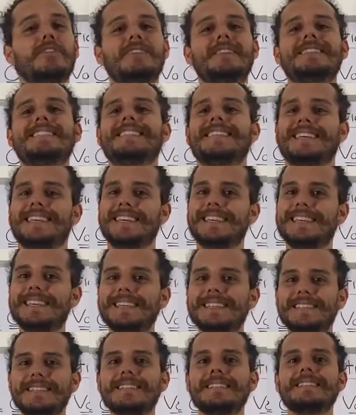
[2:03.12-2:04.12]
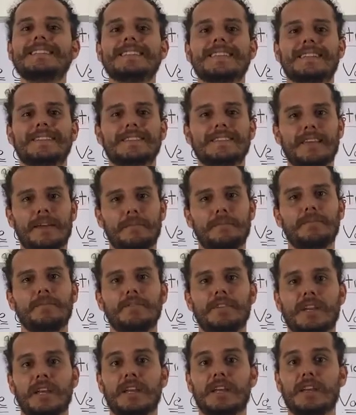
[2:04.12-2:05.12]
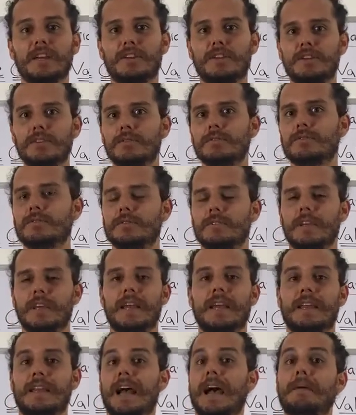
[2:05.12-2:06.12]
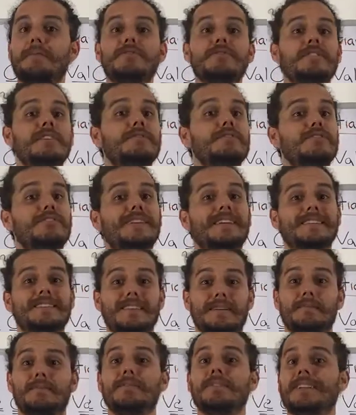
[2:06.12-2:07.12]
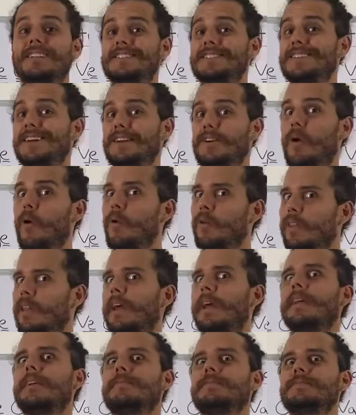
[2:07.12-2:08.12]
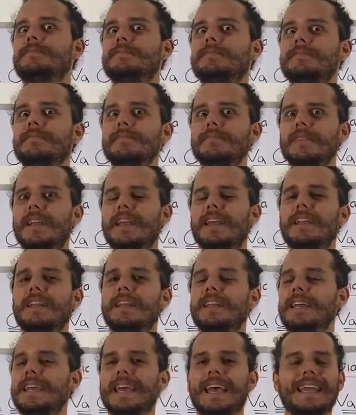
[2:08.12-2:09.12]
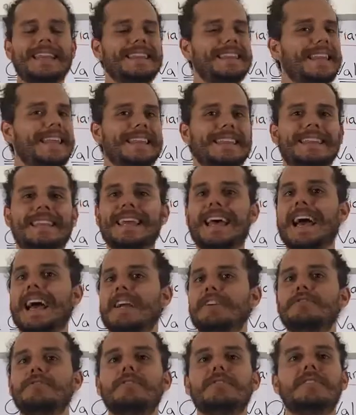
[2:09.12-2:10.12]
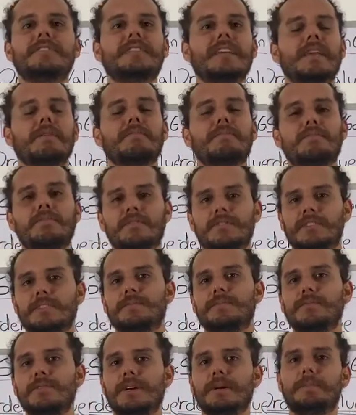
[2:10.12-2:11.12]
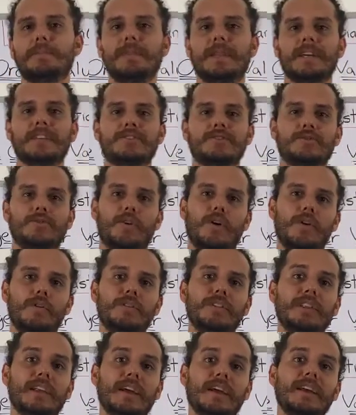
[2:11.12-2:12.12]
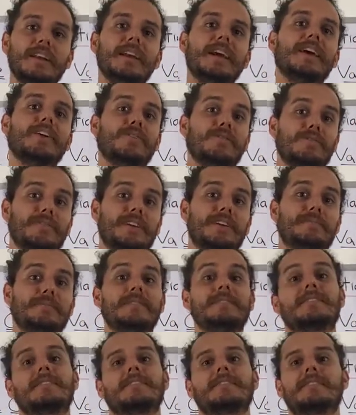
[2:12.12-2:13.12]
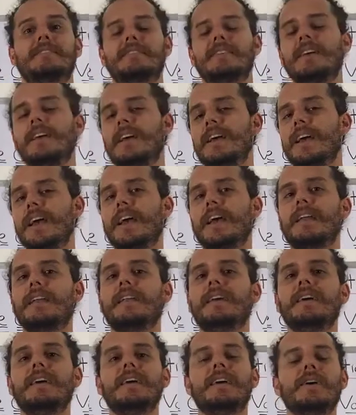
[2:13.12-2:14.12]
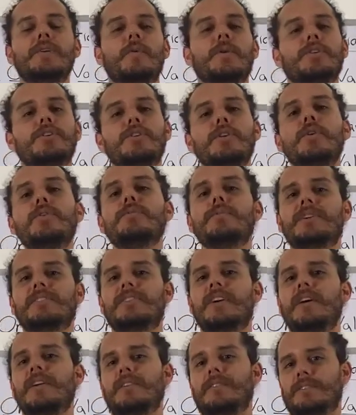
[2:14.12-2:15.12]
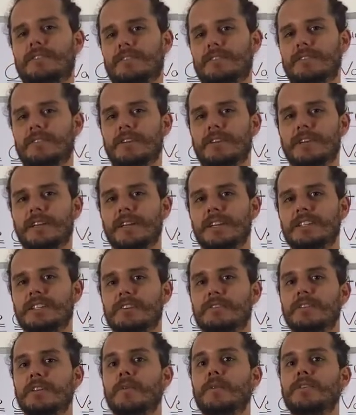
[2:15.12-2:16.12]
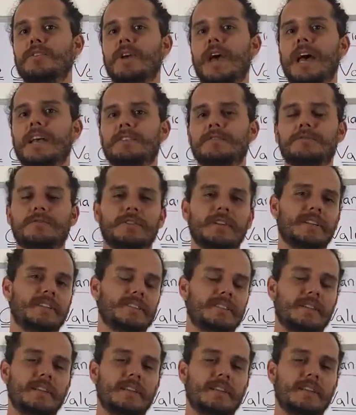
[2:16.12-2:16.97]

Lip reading: it's the easiest example that I can use, and I'm just giving you an example that it's not online. And the actual same principle applies to online and offline businesses. And when you go to McDonald's, generally when you ask for, let's